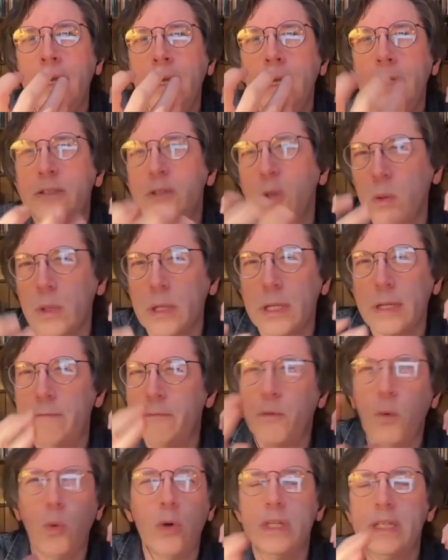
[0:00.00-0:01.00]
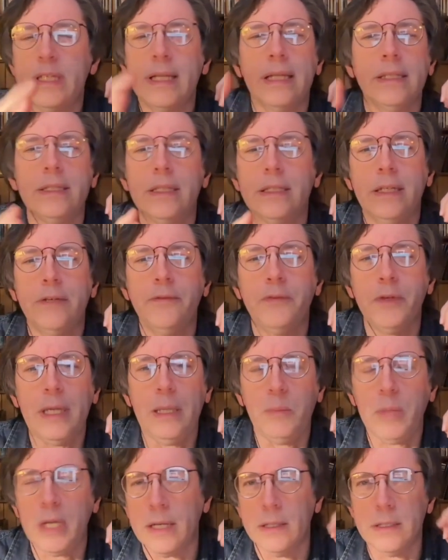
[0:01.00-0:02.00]
it's only force
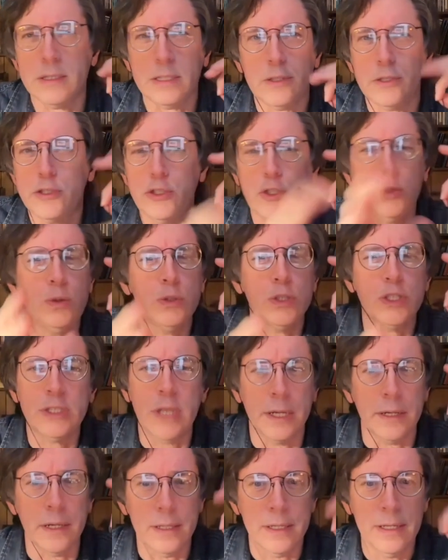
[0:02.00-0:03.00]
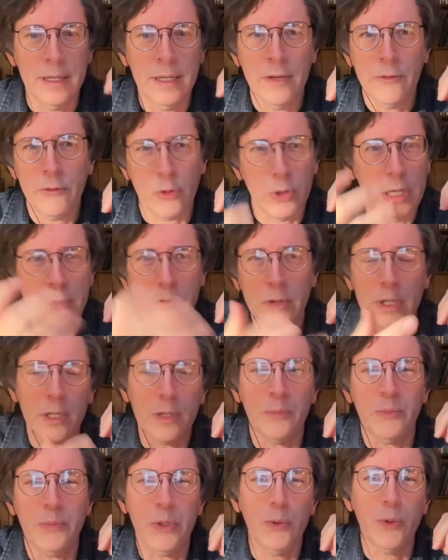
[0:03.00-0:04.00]
sensitivity because it's too subtle for even a
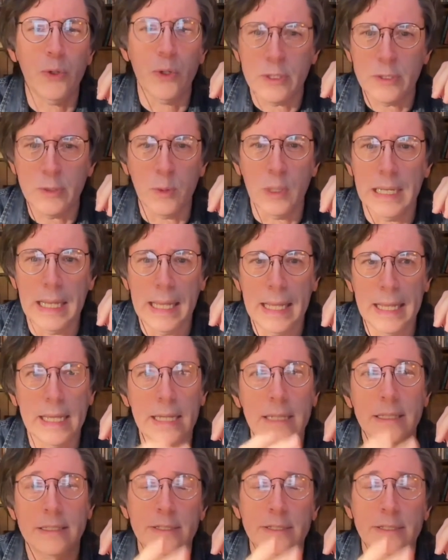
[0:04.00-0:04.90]
computer to align.